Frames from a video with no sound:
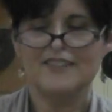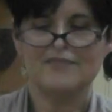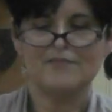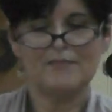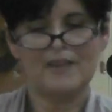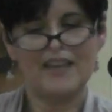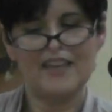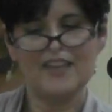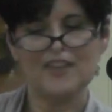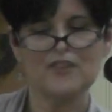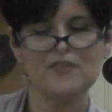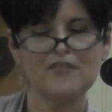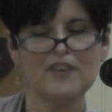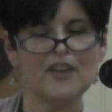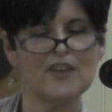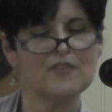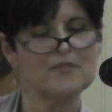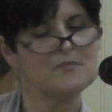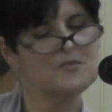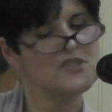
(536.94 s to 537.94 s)
my other
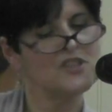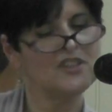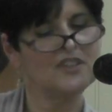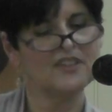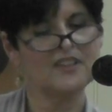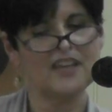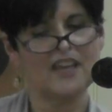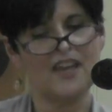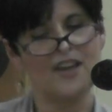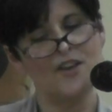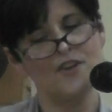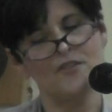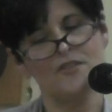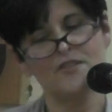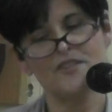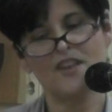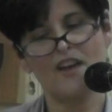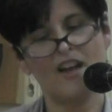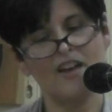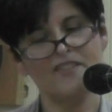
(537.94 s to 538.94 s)
fellow from Jellicoe, it
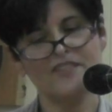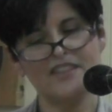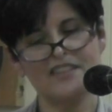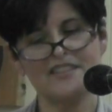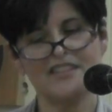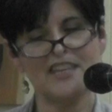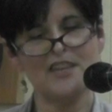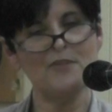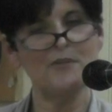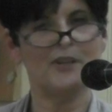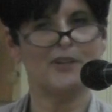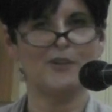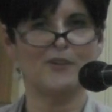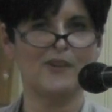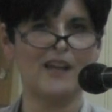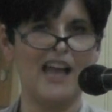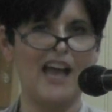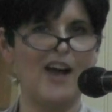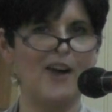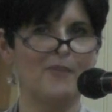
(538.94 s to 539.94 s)
was obvious he wasn't
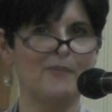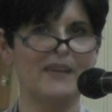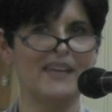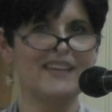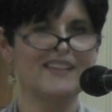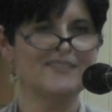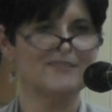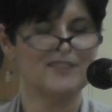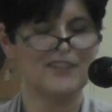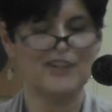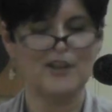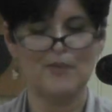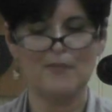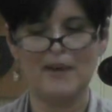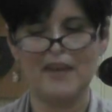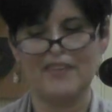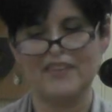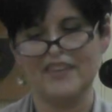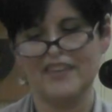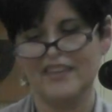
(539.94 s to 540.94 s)
going to call me,
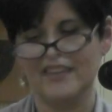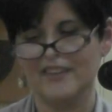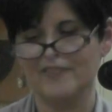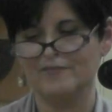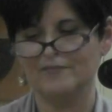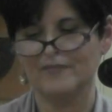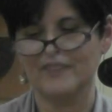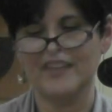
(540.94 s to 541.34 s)
by then.